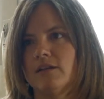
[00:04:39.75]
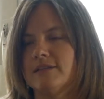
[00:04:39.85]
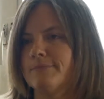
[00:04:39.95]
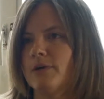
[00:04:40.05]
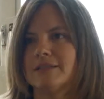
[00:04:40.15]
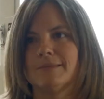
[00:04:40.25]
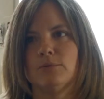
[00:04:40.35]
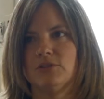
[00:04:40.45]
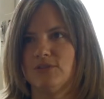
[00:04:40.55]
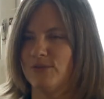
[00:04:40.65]
It's
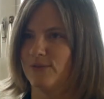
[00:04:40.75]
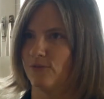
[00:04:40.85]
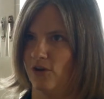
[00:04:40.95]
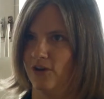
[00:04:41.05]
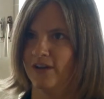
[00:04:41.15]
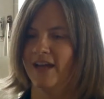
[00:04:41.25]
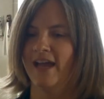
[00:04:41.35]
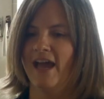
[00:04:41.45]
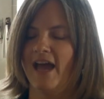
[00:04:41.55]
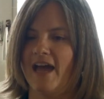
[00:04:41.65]
impossible to do it wrong,
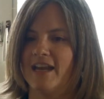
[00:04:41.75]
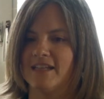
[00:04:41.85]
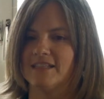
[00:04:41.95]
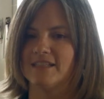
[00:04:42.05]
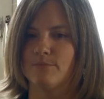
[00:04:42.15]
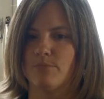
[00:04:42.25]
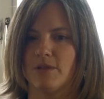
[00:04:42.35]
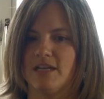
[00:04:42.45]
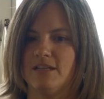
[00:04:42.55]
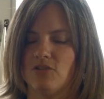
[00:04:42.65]
and it's
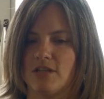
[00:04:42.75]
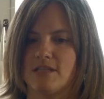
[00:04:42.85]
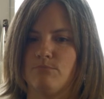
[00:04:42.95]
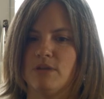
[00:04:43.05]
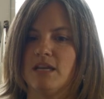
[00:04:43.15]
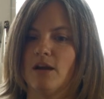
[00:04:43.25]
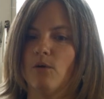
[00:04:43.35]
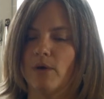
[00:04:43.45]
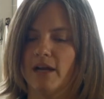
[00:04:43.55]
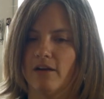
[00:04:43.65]
simply just being
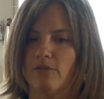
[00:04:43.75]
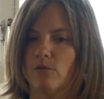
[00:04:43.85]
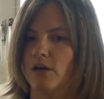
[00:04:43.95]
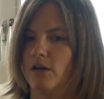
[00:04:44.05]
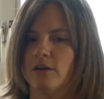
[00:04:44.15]
aware of what